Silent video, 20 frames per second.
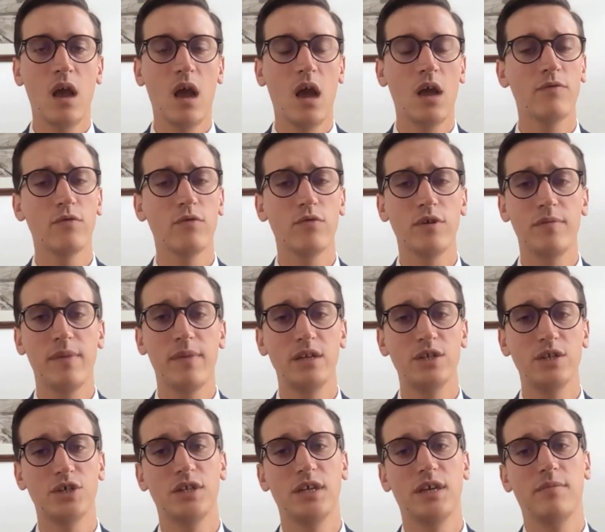I've already
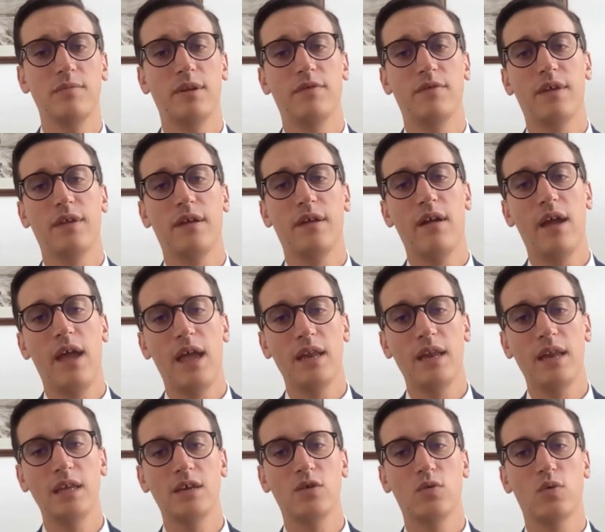mentioned it, but if there are
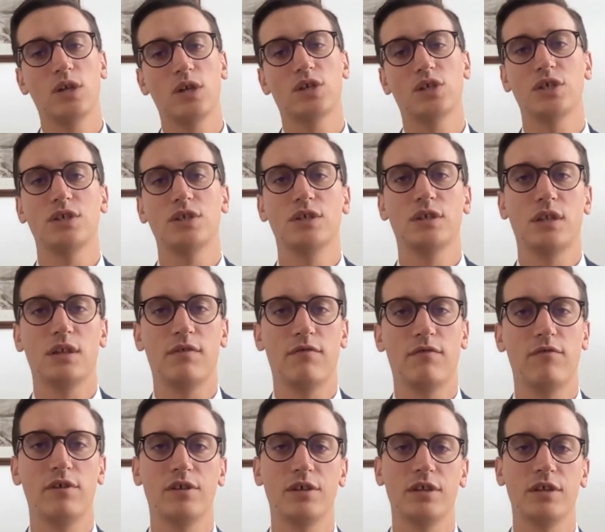any questions that have
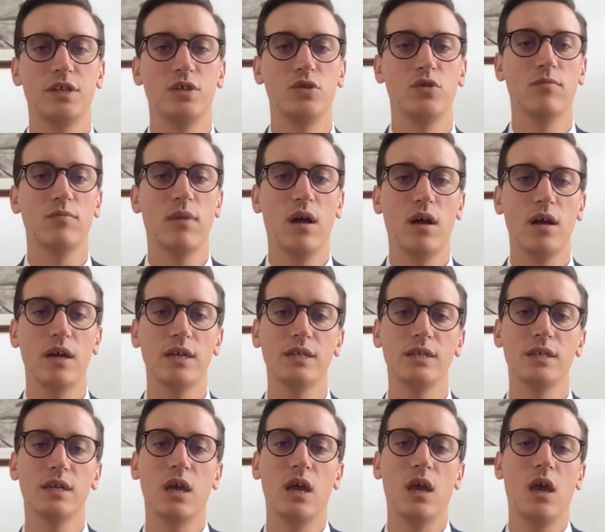arisen in your
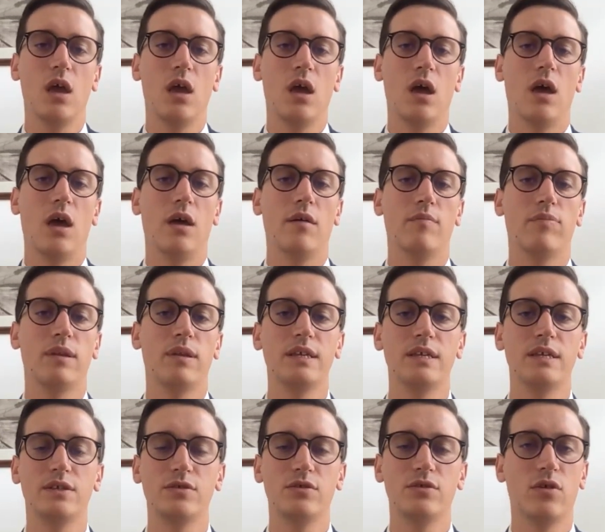mind,
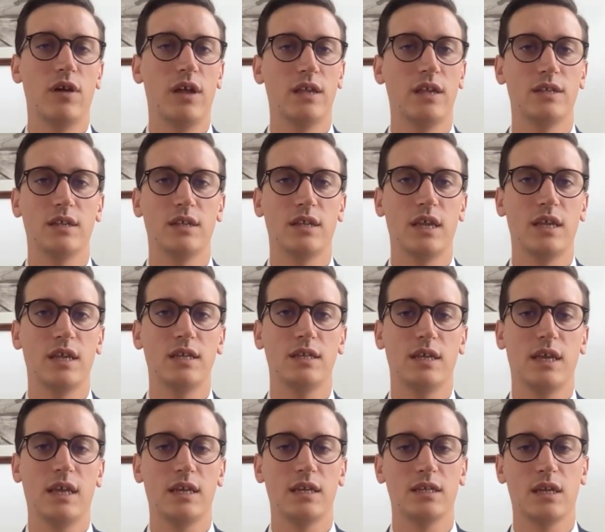please do not hesitate
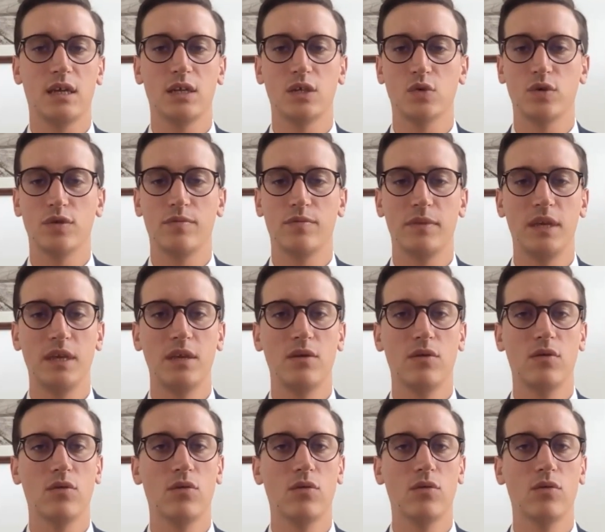to get in touch with me
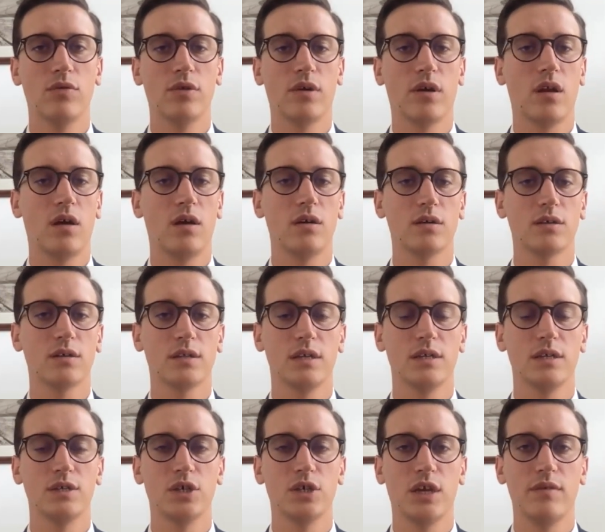or the clerks
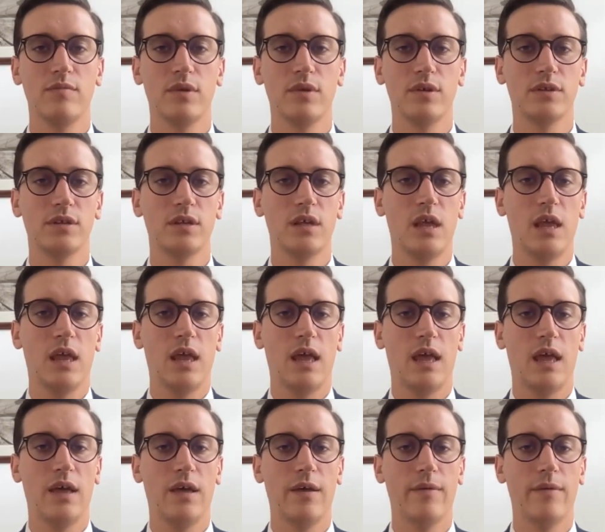in chambers.
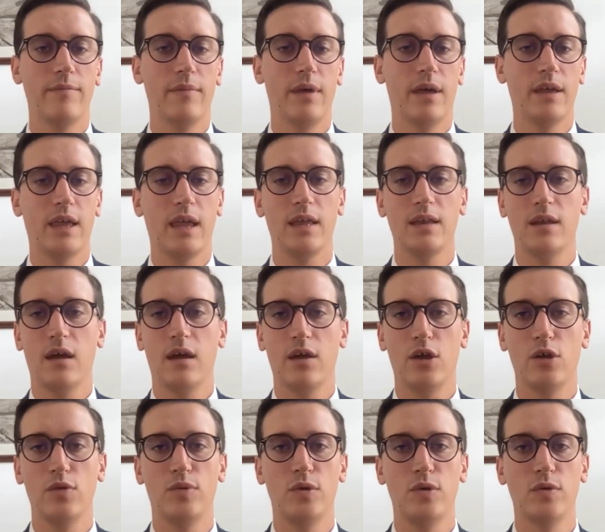Again, I
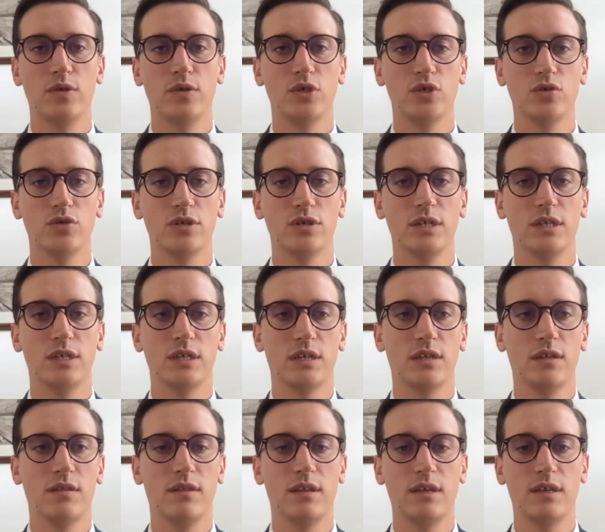hope you enjoyed
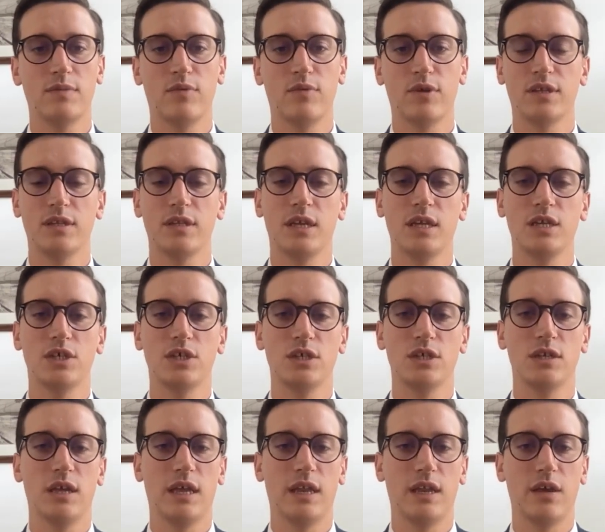this
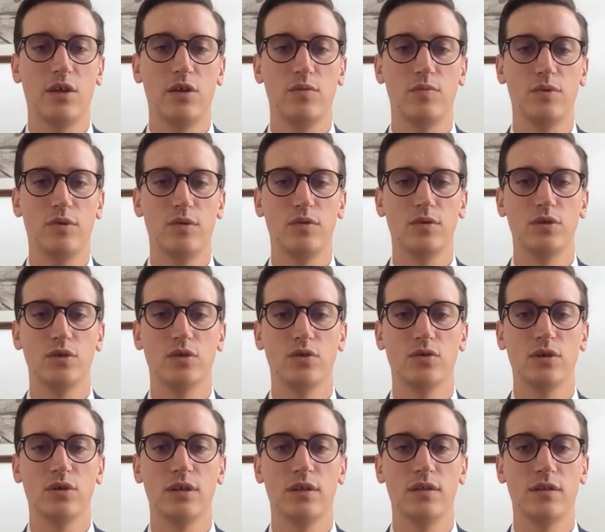presentation and I hope you
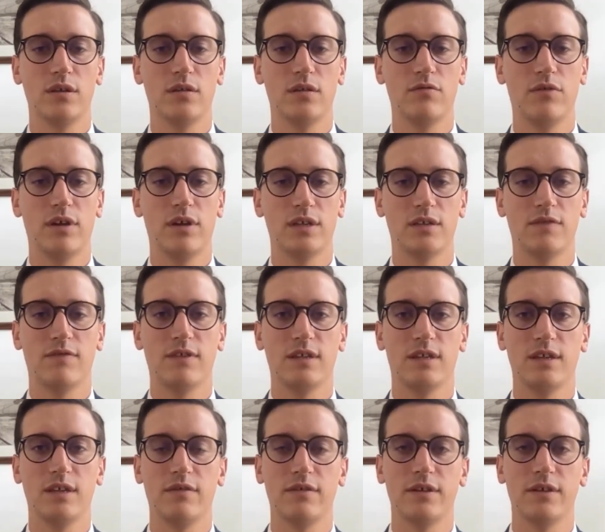enjoy the rest of the
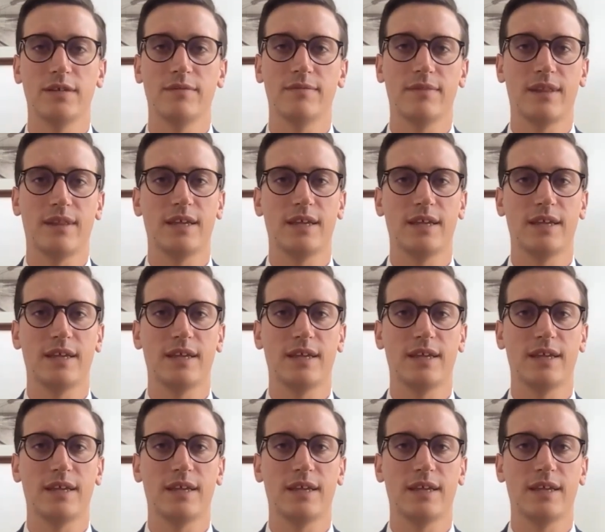series.